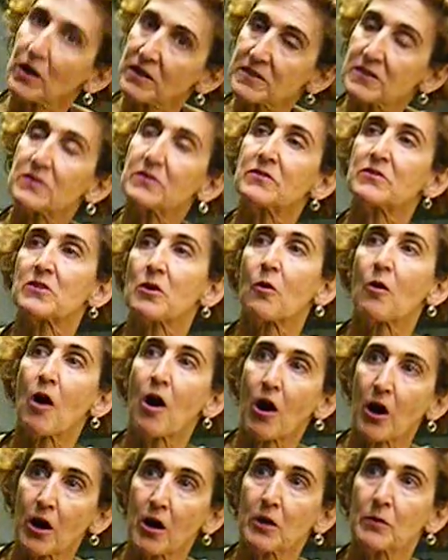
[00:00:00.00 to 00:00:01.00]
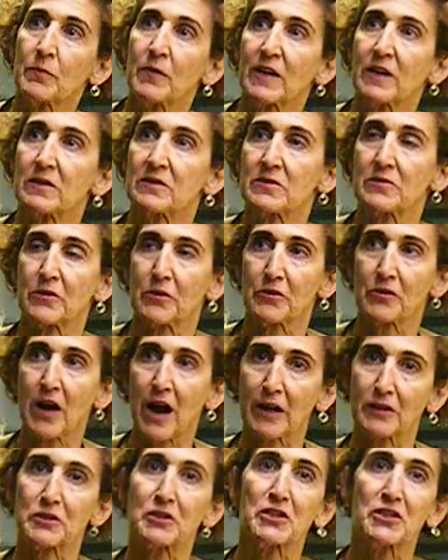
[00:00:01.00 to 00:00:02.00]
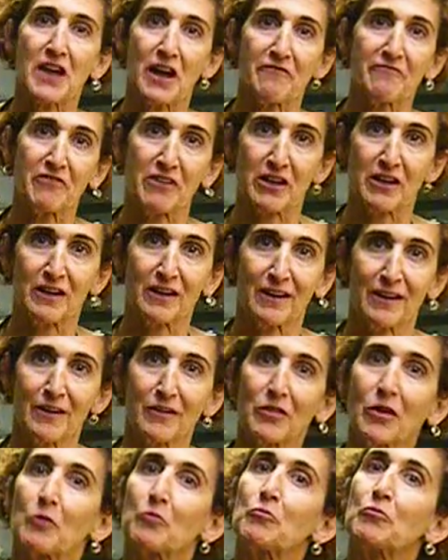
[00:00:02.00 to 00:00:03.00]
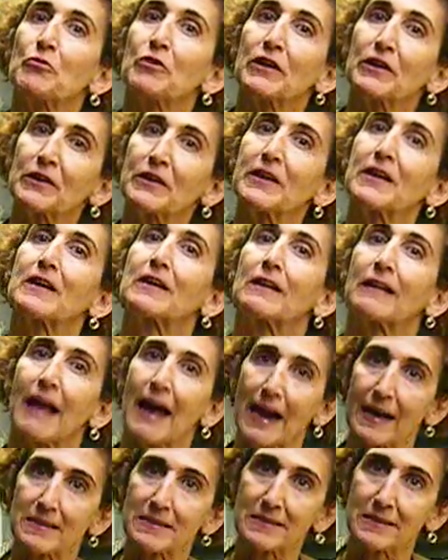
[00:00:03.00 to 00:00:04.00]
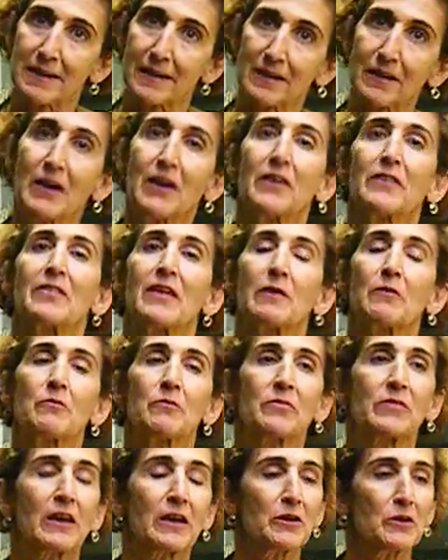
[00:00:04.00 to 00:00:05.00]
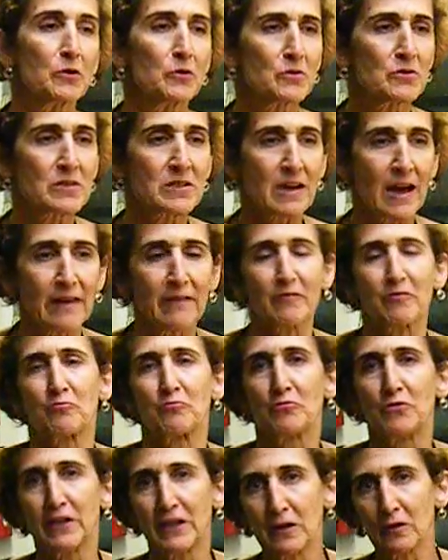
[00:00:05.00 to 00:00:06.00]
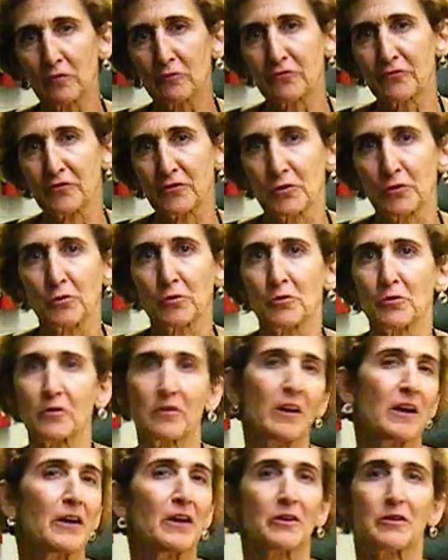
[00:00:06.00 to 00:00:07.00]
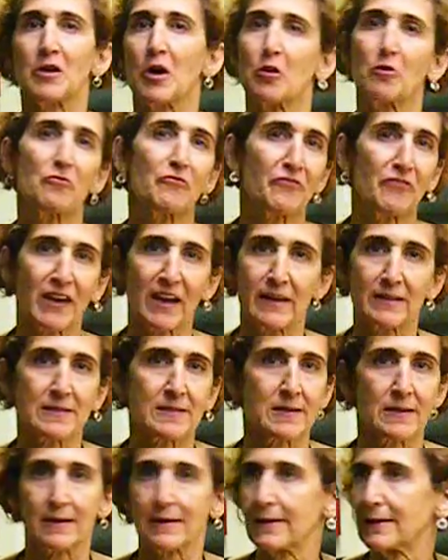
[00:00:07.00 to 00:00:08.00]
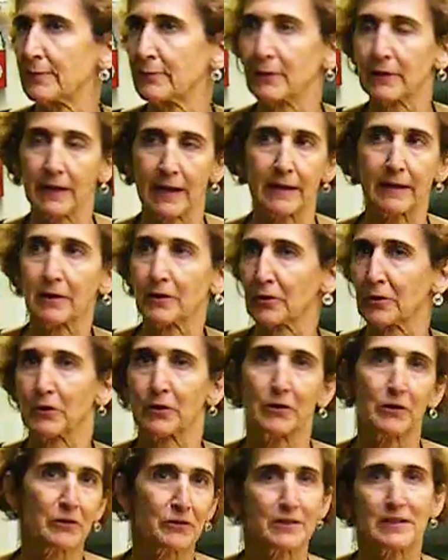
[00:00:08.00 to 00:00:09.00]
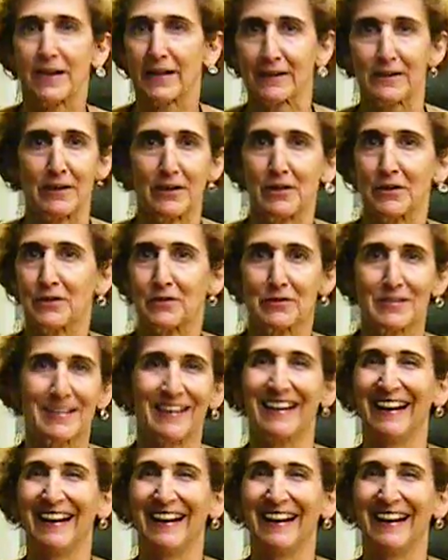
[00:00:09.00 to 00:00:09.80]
It wasn't so hard because they're not chefy. They're really classic. They use kind of real food, no fancy molecular techniques.